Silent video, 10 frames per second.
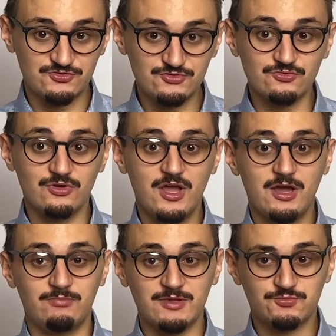too,
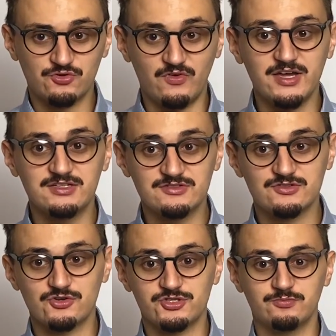by providing
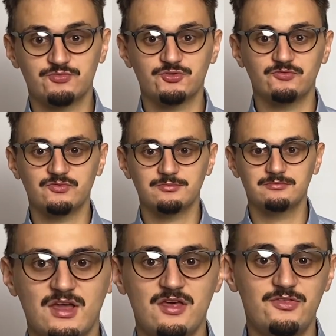social proof.
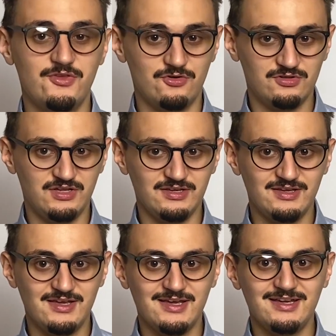Thirdly,
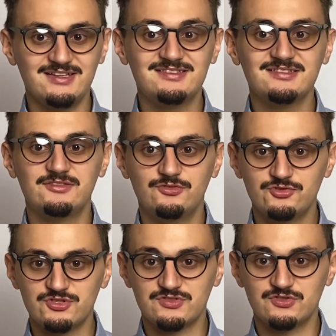
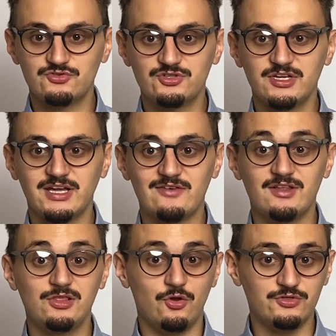institutions usually have a
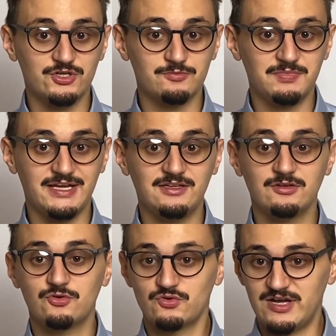longer planning
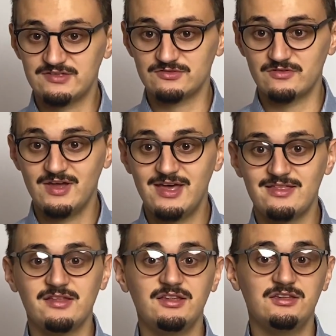horizon
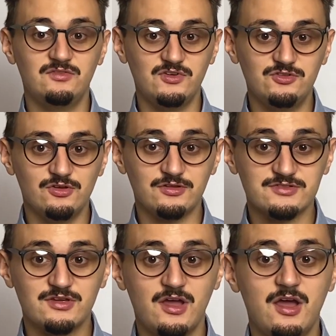than
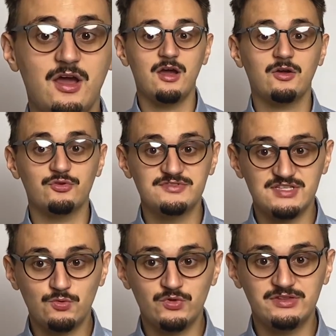individuals.
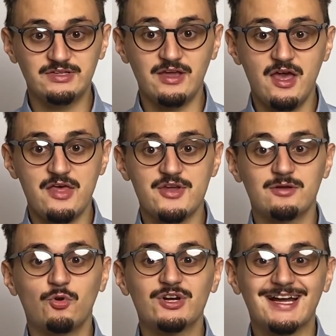Consequently, they are
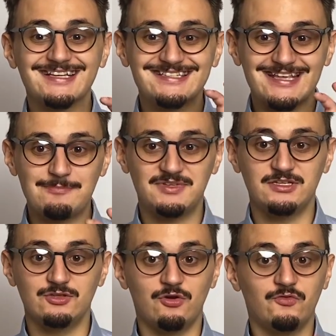more
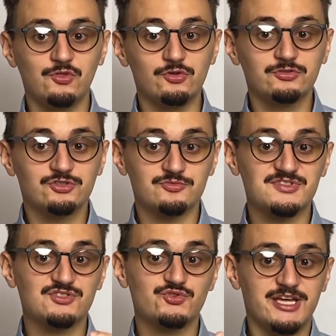accepting of long-term
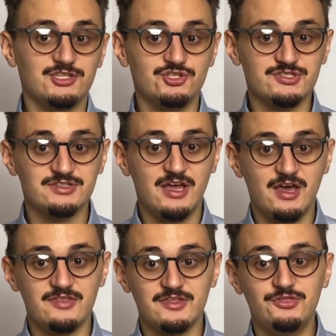strategies
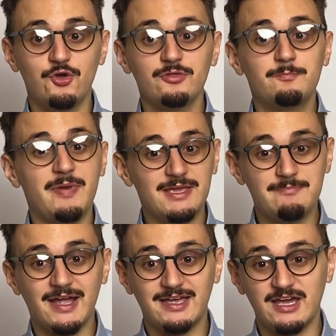that don't pay
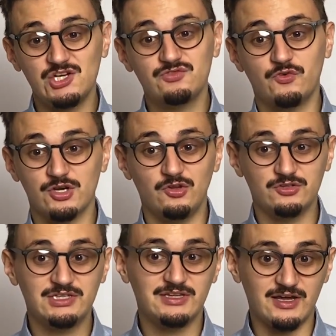back cash for a long
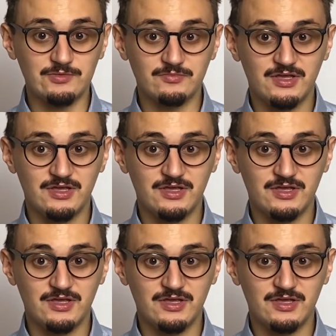time.